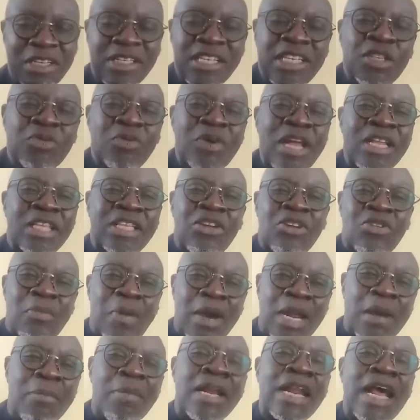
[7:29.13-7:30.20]
This is what I tell you
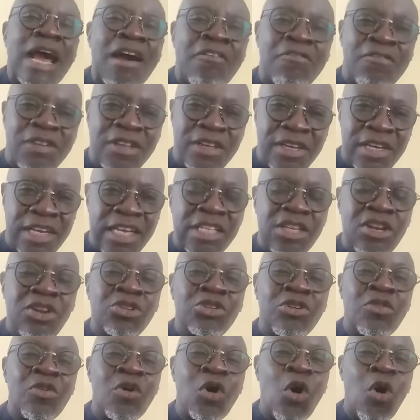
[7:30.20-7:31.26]
about Africa. There's a lot
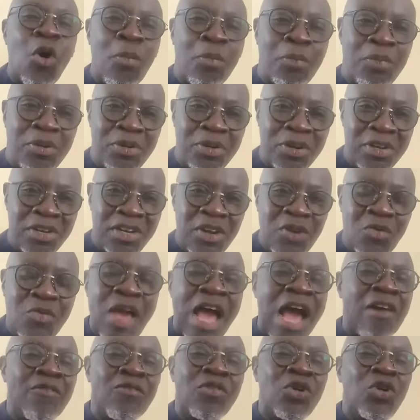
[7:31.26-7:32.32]
of hope. We
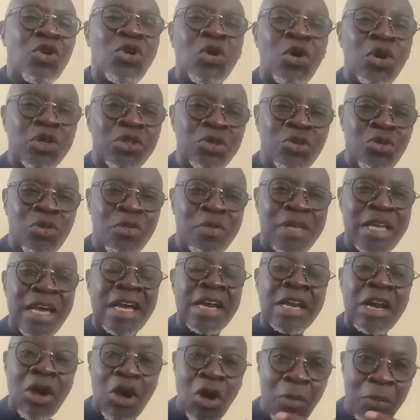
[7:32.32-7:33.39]
haven't lost hope.
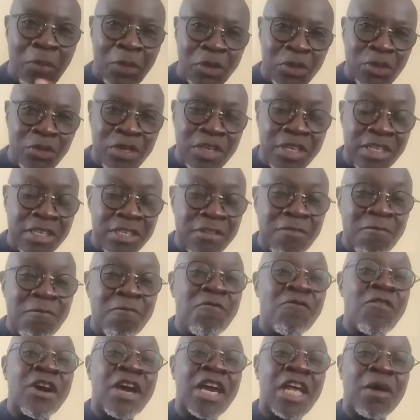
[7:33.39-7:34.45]
There are opportunities.
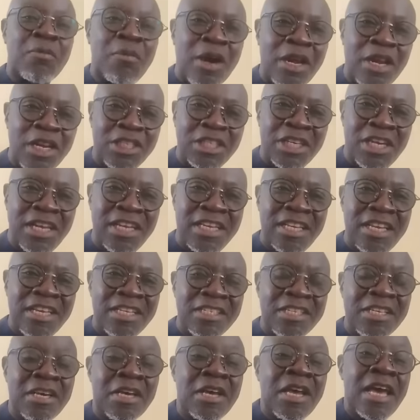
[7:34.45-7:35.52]
Forget about the
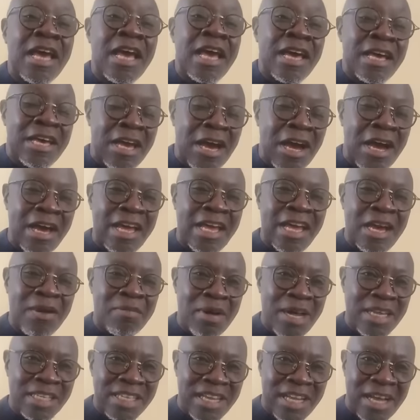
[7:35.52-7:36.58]
challenges. Here I am
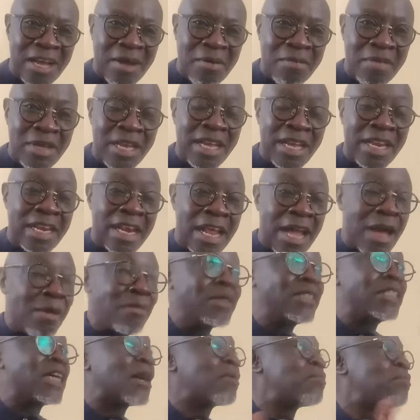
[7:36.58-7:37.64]
as a Gambian. I'm
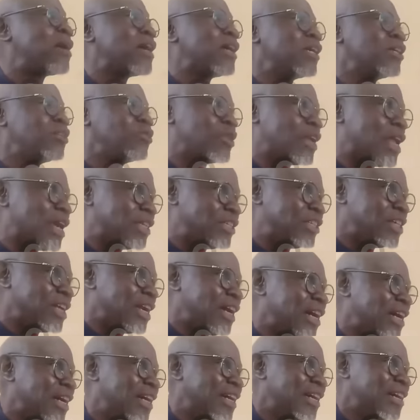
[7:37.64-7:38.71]
japping into Nigeria.
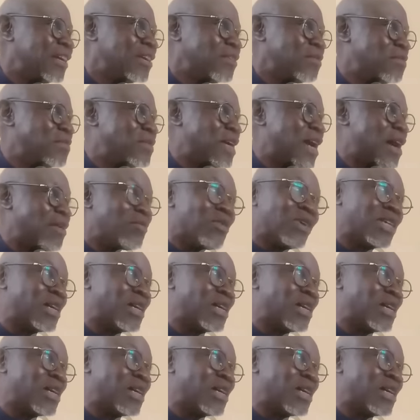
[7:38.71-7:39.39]
Me, I'm not